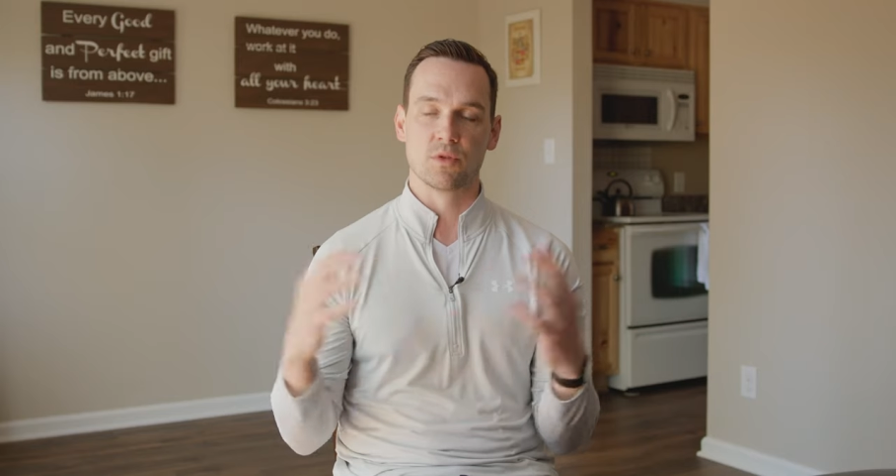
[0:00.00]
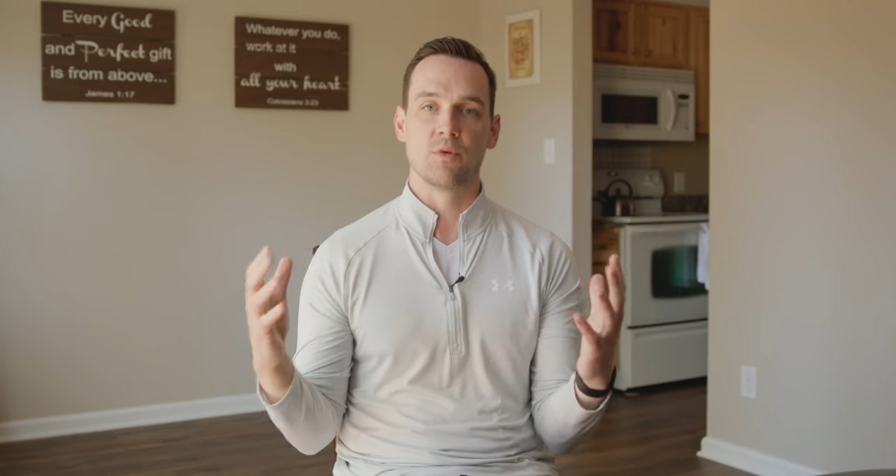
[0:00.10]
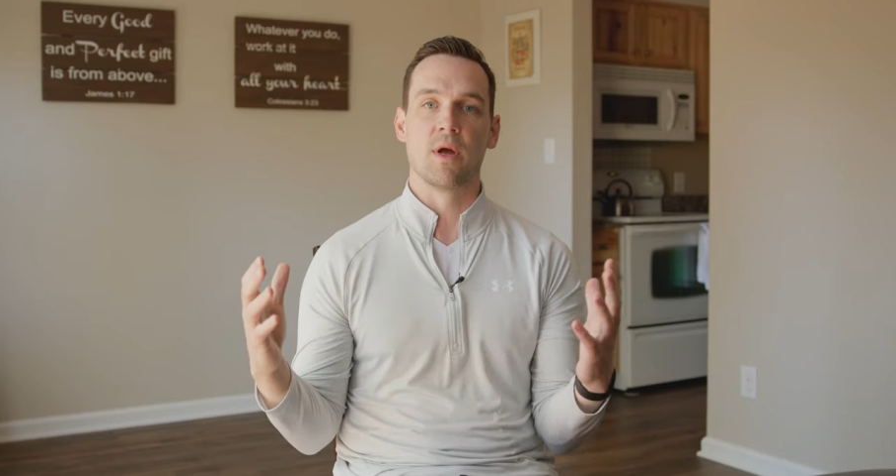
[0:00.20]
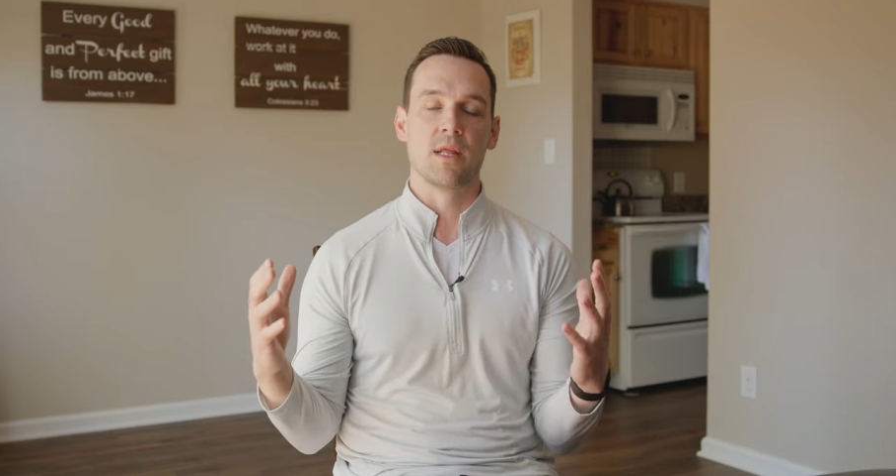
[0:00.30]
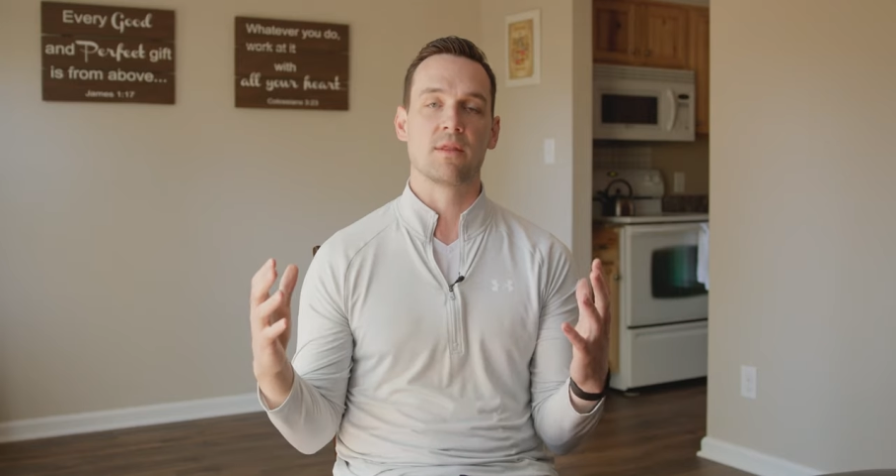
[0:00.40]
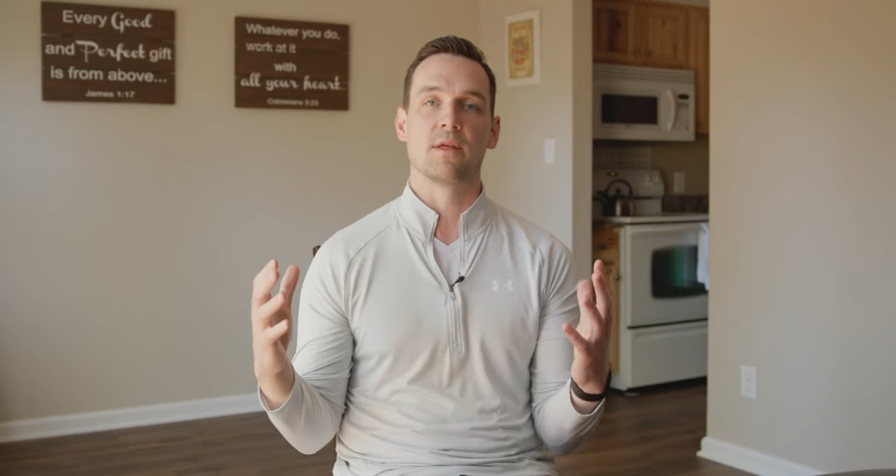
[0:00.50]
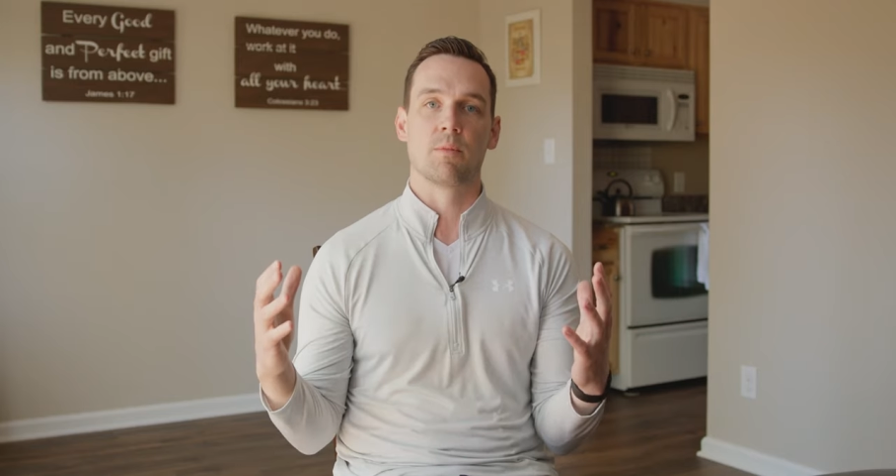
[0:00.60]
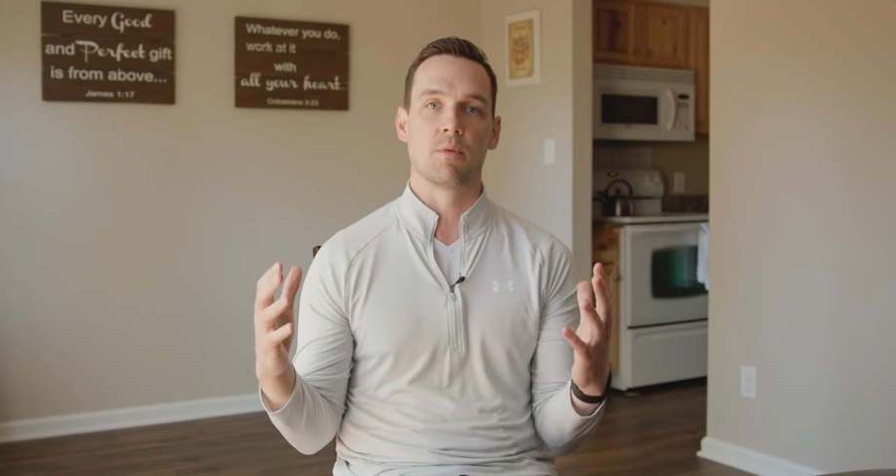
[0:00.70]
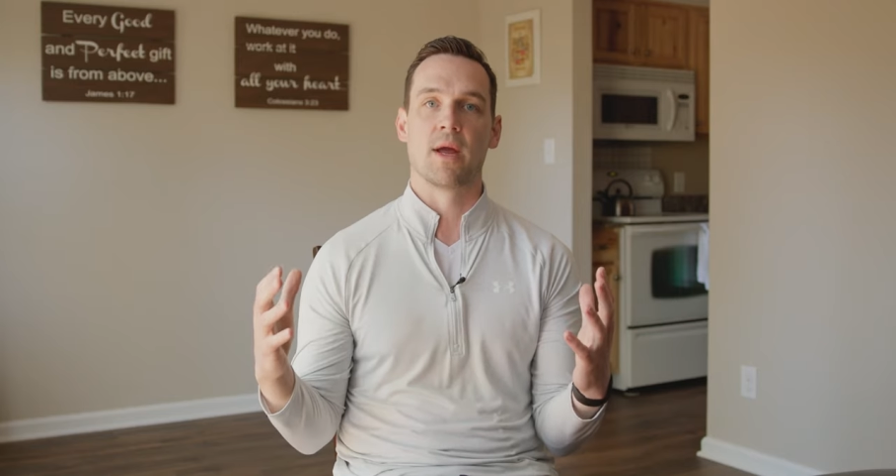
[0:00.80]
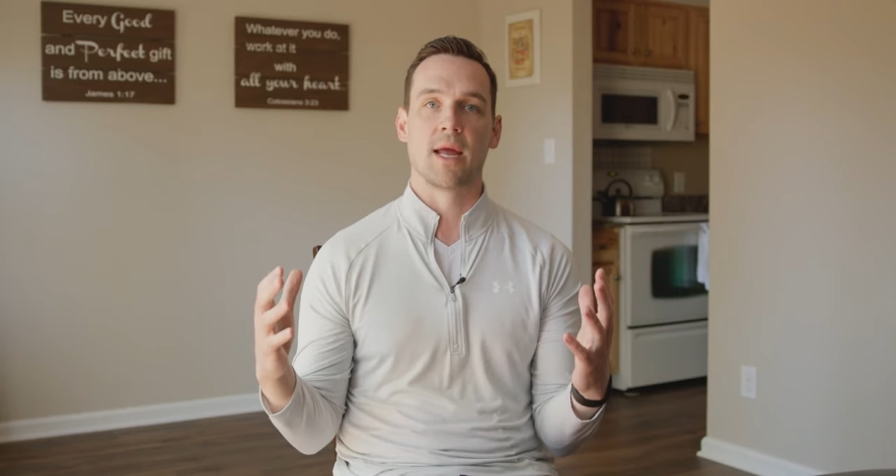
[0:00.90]
will do anything
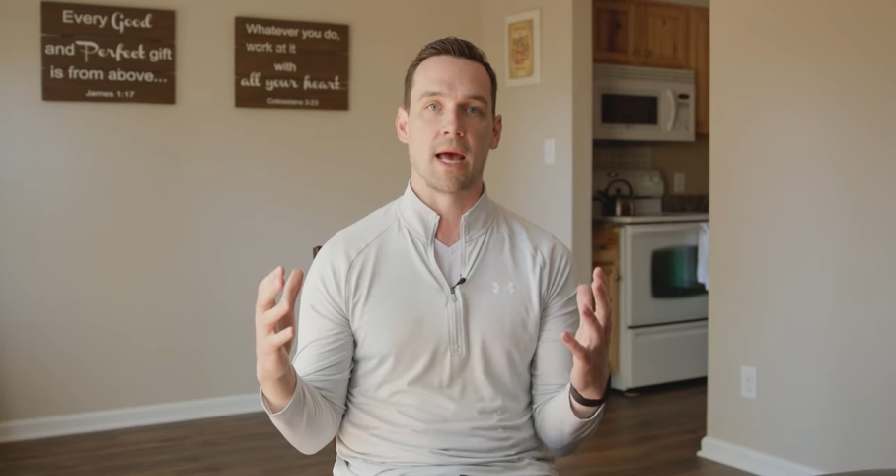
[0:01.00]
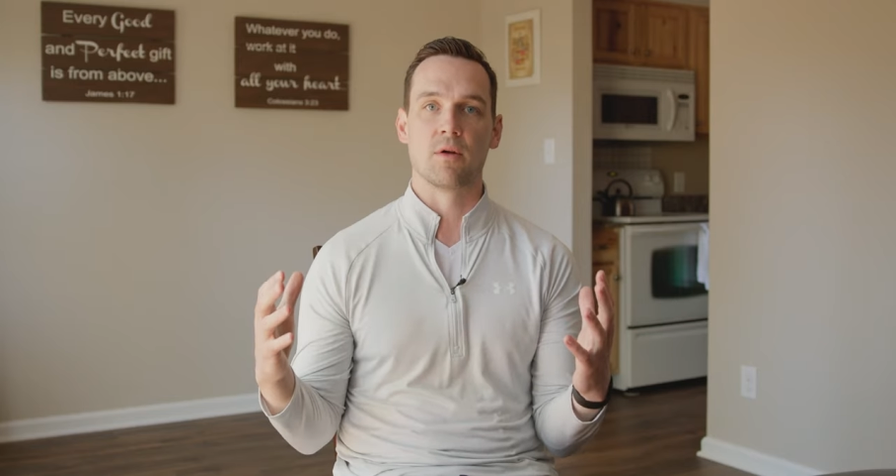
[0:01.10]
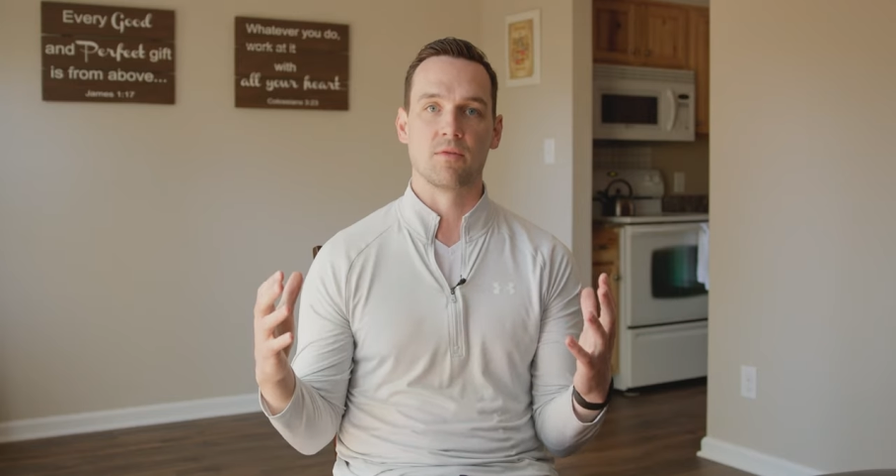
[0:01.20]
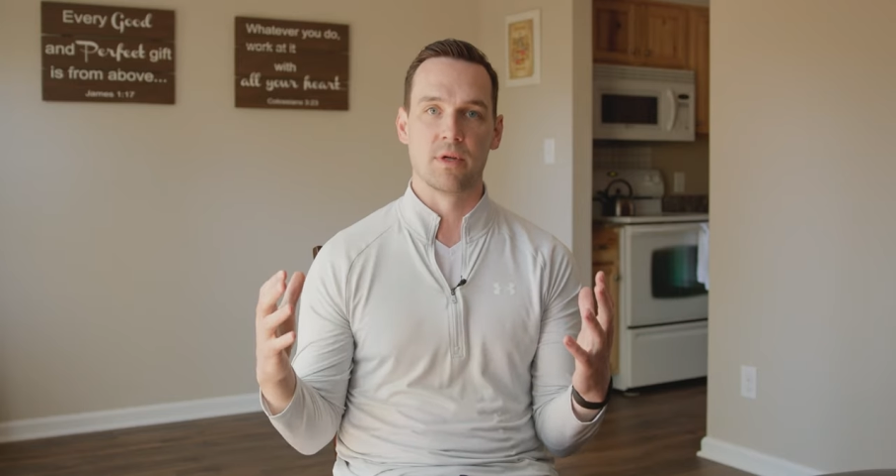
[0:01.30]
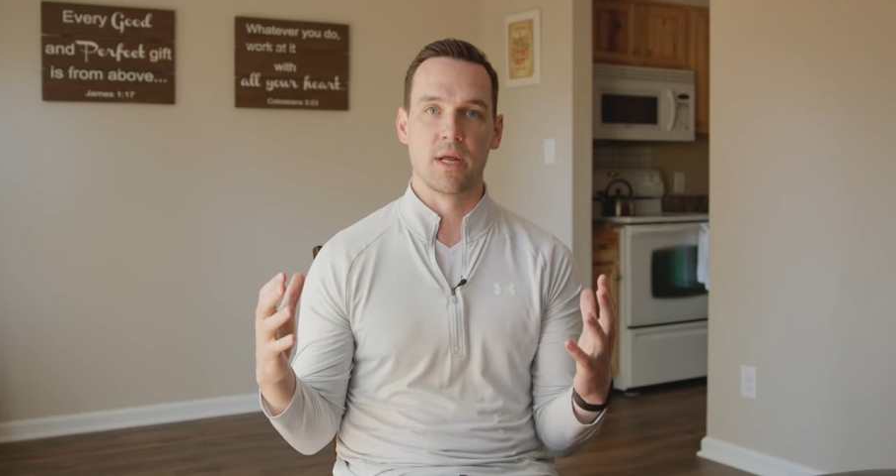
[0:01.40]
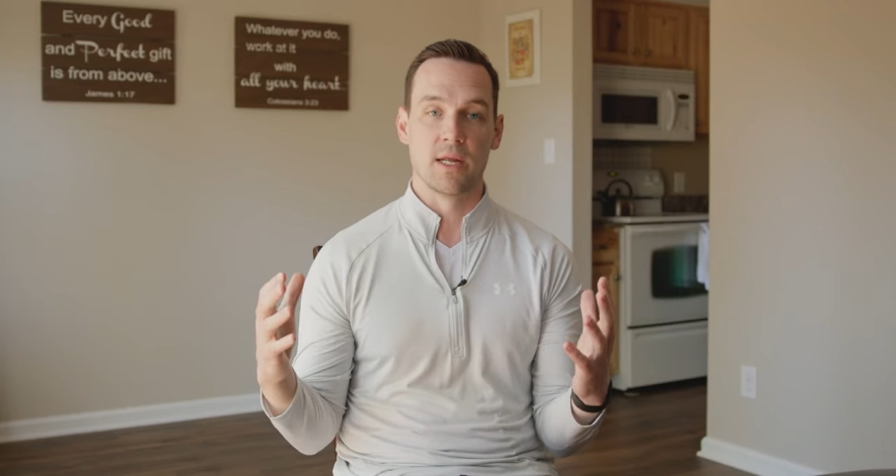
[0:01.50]
to break out of it.